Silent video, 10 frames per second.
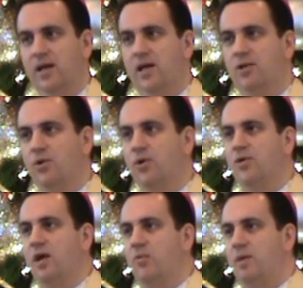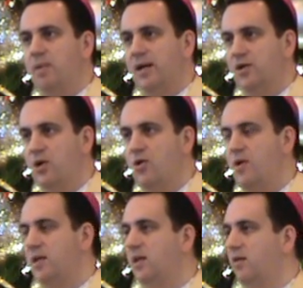in order that we might know
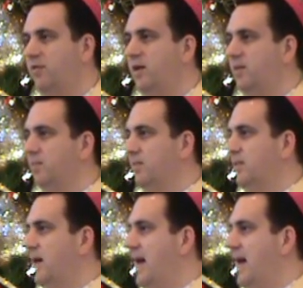and love him